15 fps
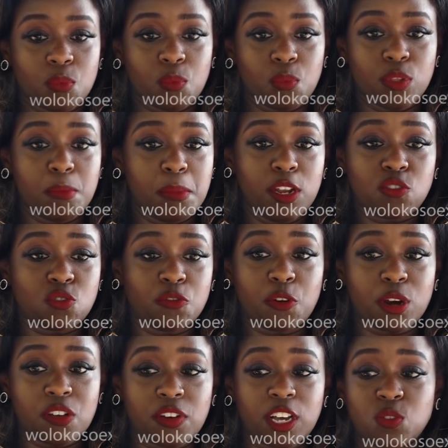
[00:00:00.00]
with the Ministry of
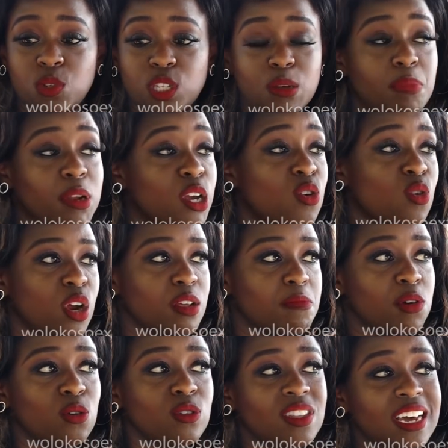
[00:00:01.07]
Foreign Affairs, we simply ignored him
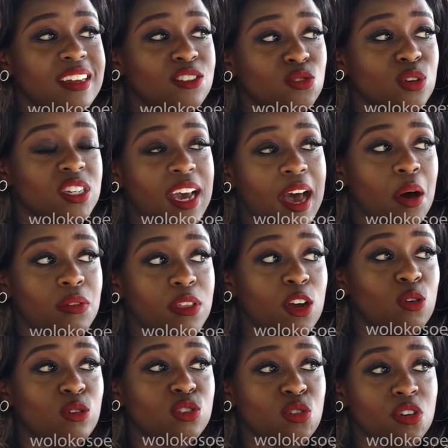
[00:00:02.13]
because that is not how they
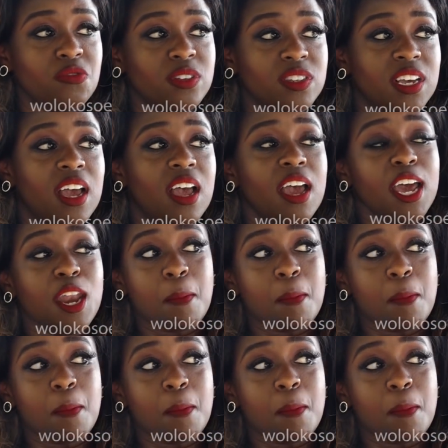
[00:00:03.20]
close an office. An